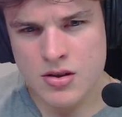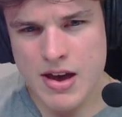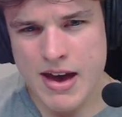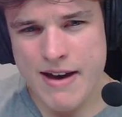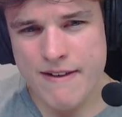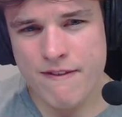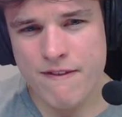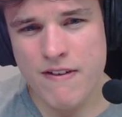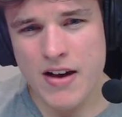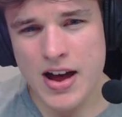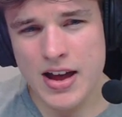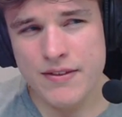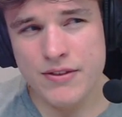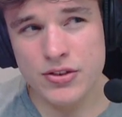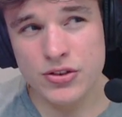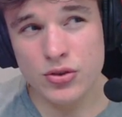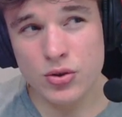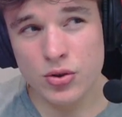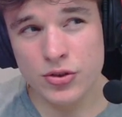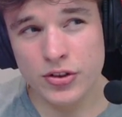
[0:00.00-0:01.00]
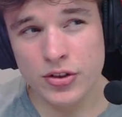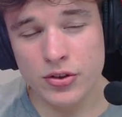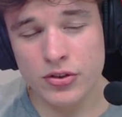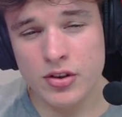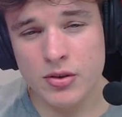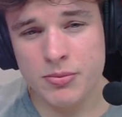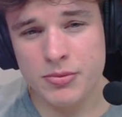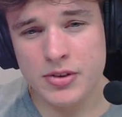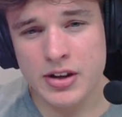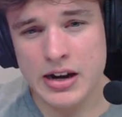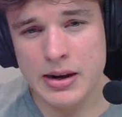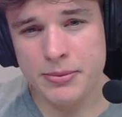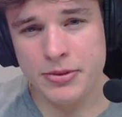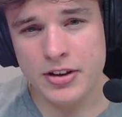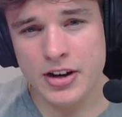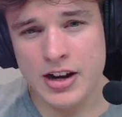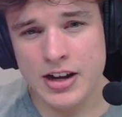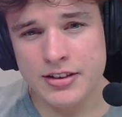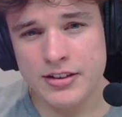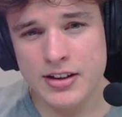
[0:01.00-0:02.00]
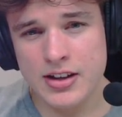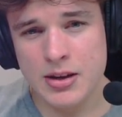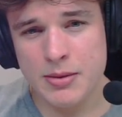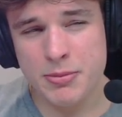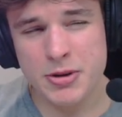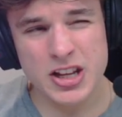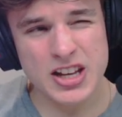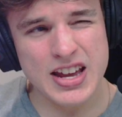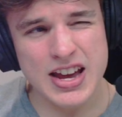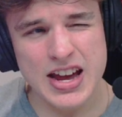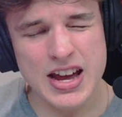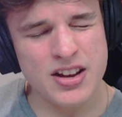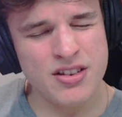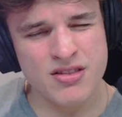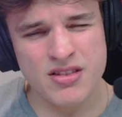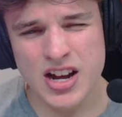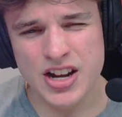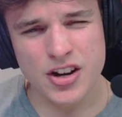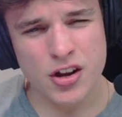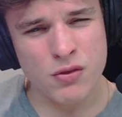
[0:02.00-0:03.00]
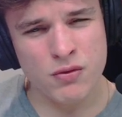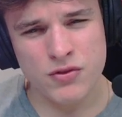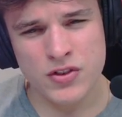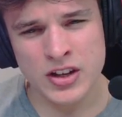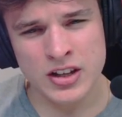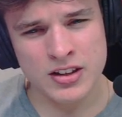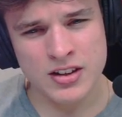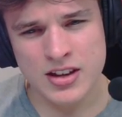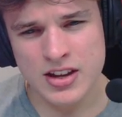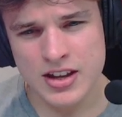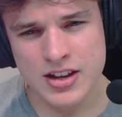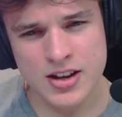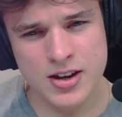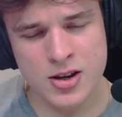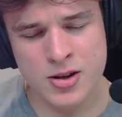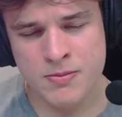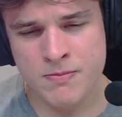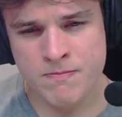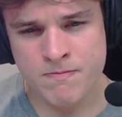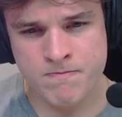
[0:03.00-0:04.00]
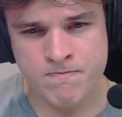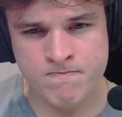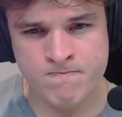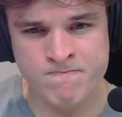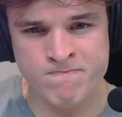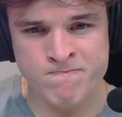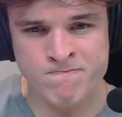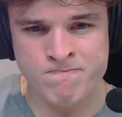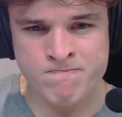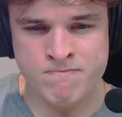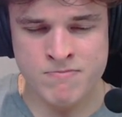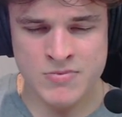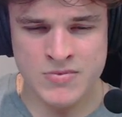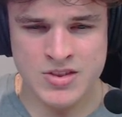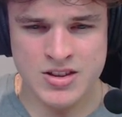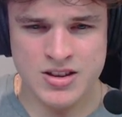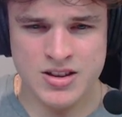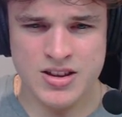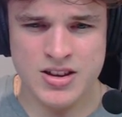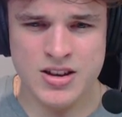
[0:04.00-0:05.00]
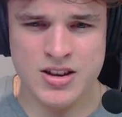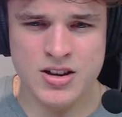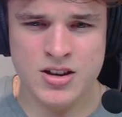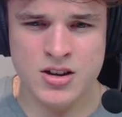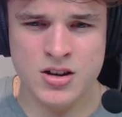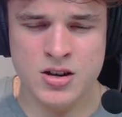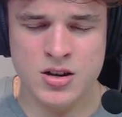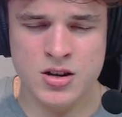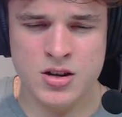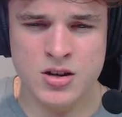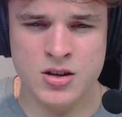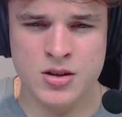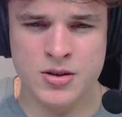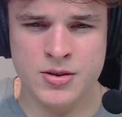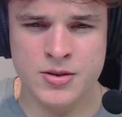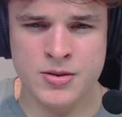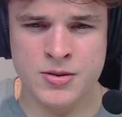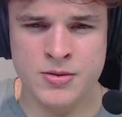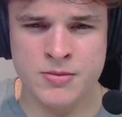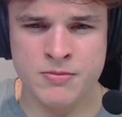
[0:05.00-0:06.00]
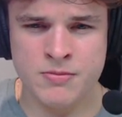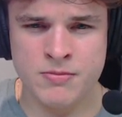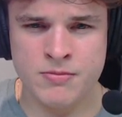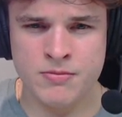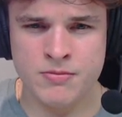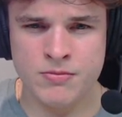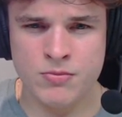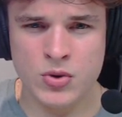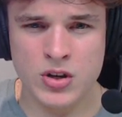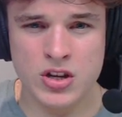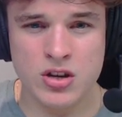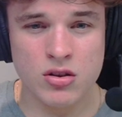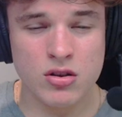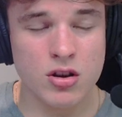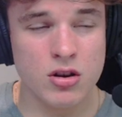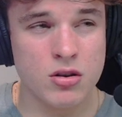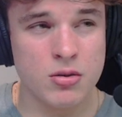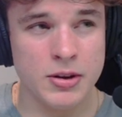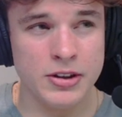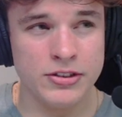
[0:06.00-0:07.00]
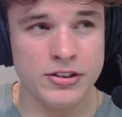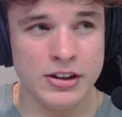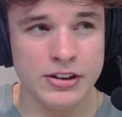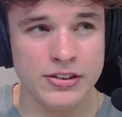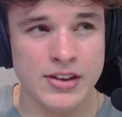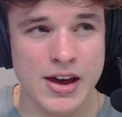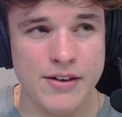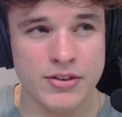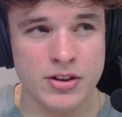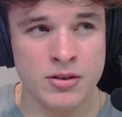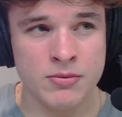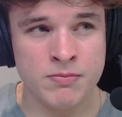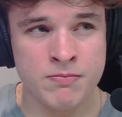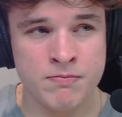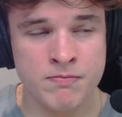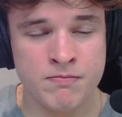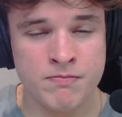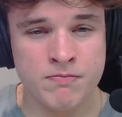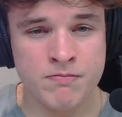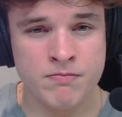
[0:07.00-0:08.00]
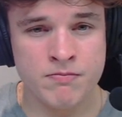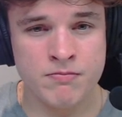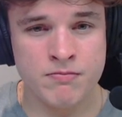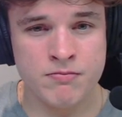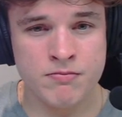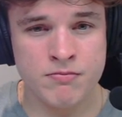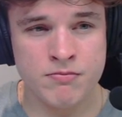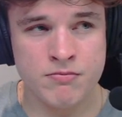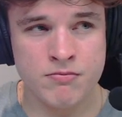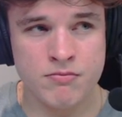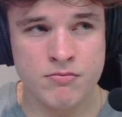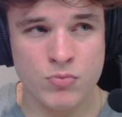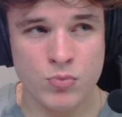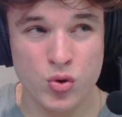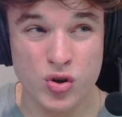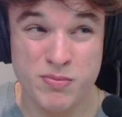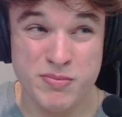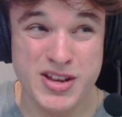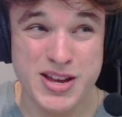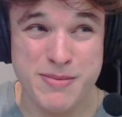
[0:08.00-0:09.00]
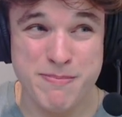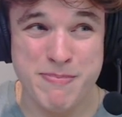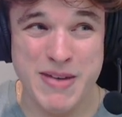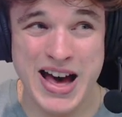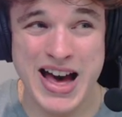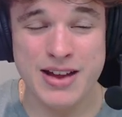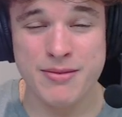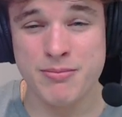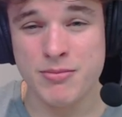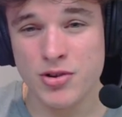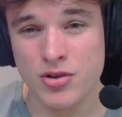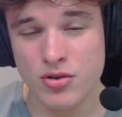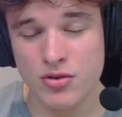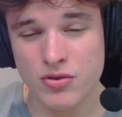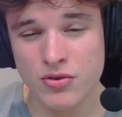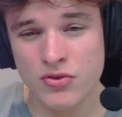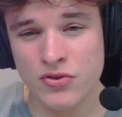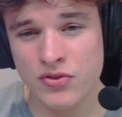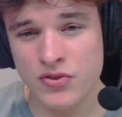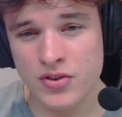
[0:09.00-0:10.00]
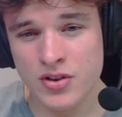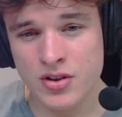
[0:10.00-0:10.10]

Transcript: f5 is also sometimes an idea, but again, I don't think here. Um, we could go queen c7. Wouldn't be a bad move.